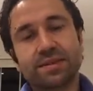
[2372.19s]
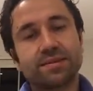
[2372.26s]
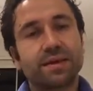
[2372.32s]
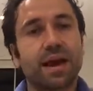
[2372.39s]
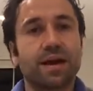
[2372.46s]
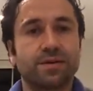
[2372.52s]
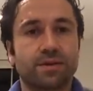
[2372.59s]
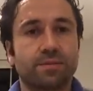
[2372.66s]

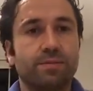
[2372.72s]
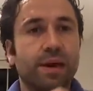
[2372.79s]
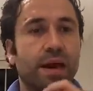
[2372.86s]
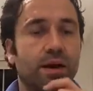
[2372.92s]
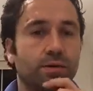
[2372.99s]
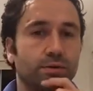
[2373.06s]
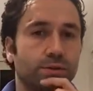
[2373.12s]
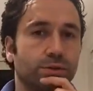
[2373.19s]
thousand
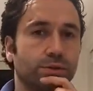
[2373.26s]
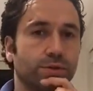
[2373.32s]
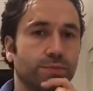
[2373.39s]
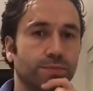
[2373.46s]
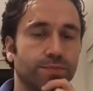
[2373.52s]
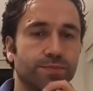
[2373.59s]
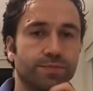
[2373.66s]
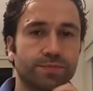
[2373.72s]
pounds.
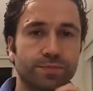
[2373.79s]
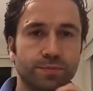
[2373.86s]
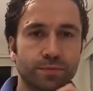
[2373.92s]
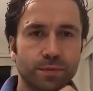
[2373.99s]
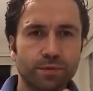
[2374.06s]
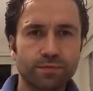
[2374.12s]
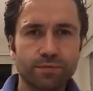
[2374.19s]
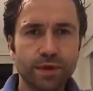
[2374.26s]

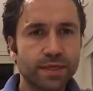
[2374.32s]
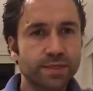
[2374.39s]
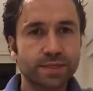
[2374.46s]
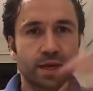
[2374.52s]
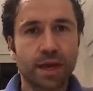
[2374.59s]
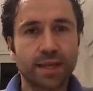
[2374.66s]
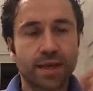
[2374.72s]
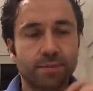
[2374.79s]
First
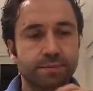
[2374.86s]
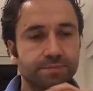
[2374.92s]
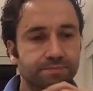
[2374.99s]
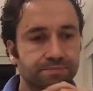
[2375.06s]
sign up.